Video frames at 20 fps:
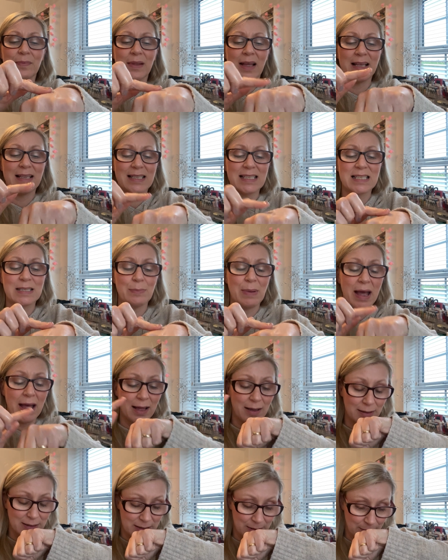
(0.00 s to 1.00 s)
it
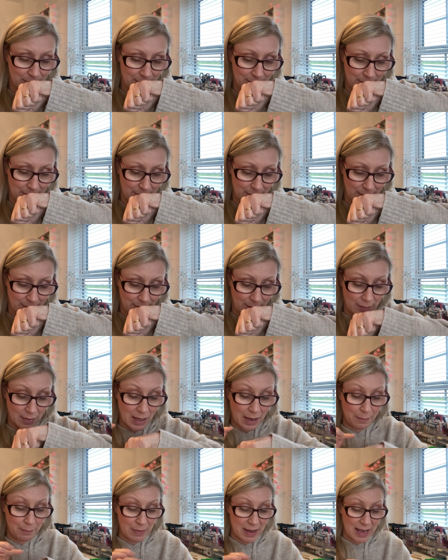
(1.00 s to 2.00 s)
smells
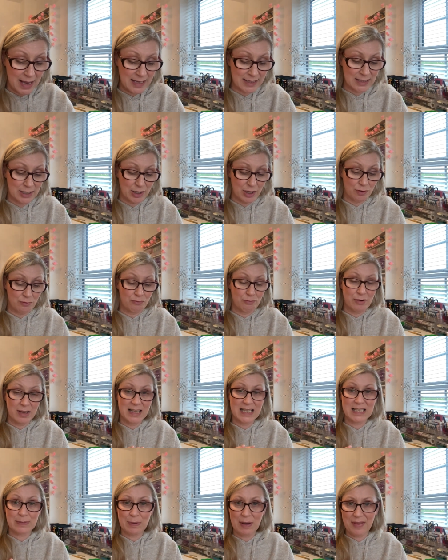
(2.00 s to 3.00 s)
amazing. You can
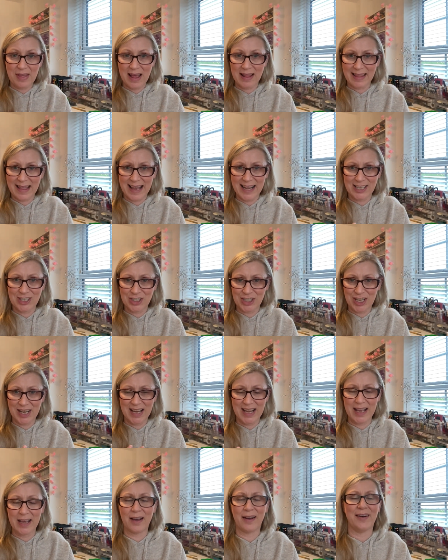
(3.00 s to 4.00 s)
really smell that
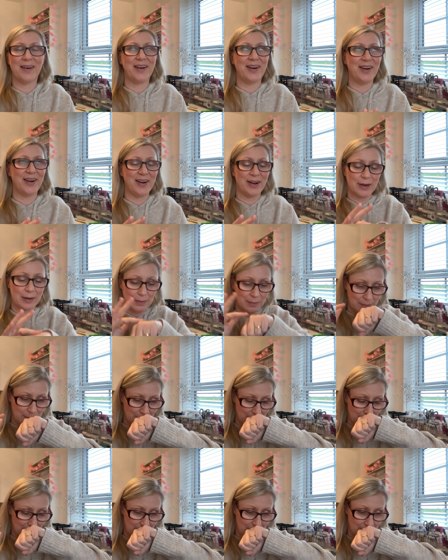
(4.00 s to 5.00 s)
lychee. Oh.
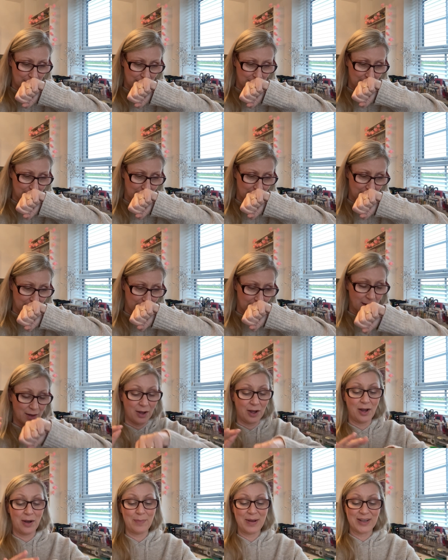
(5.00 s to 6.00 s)

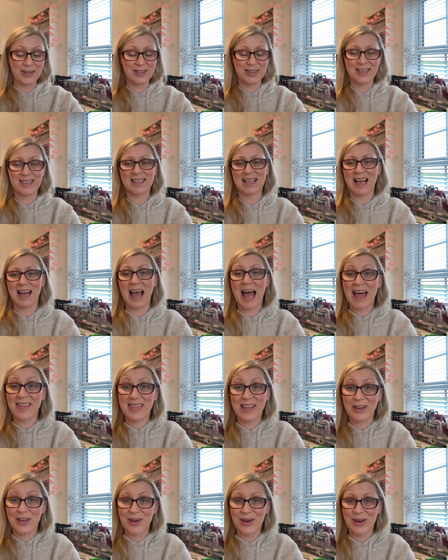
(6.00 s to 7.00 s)
Oh my goodness,
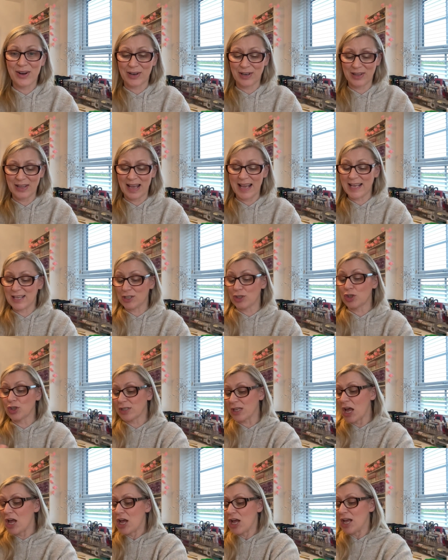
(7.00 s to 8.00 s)
and the coconut, it's
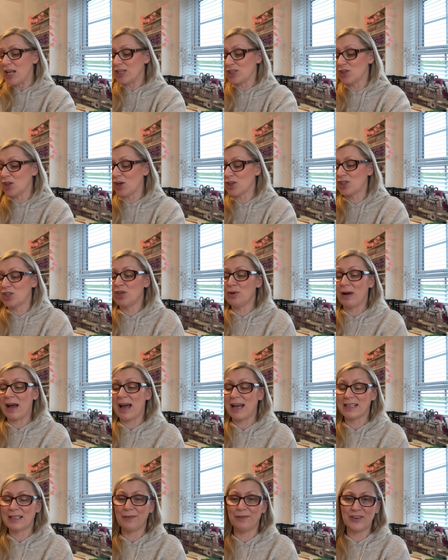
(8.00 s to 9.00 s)
just, it's not too
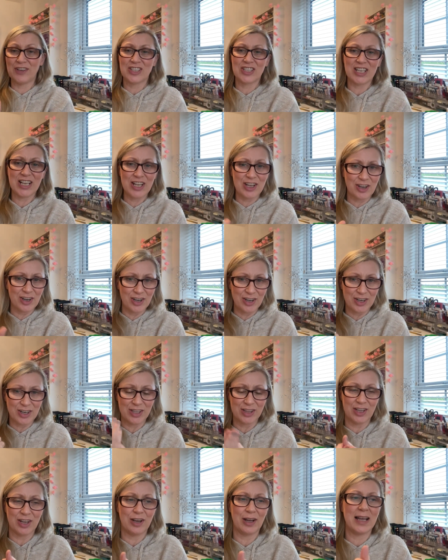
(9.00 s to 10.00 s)
artificially
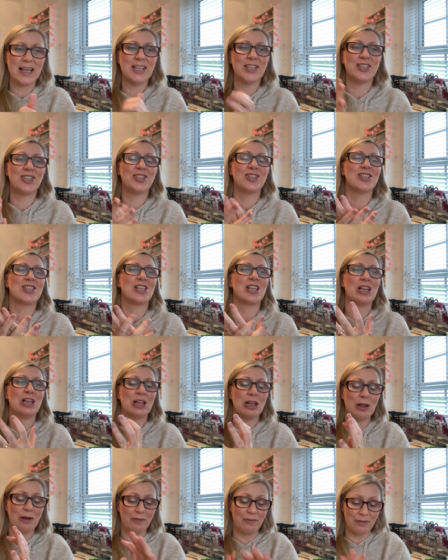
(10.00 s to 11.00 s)
coconut, it's just
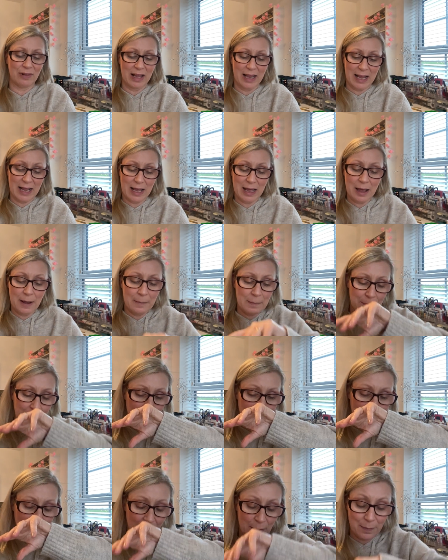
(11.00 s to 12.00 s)
lovely.
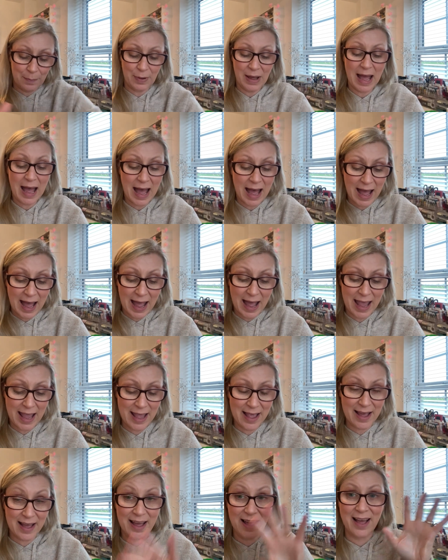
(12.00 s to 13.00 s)
But
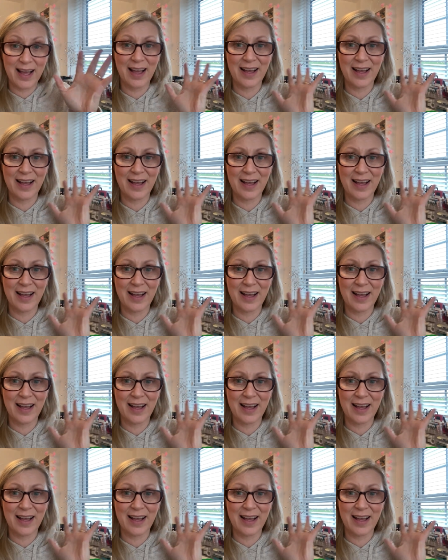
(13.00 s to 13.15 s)
I